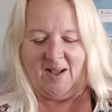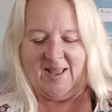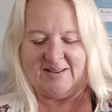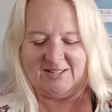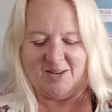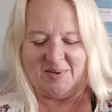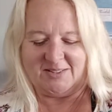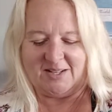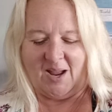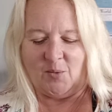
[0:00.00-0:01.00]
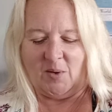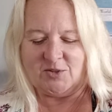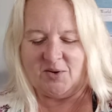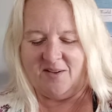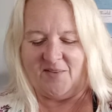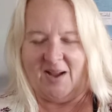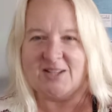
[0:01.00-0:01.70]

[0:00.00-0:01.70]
if I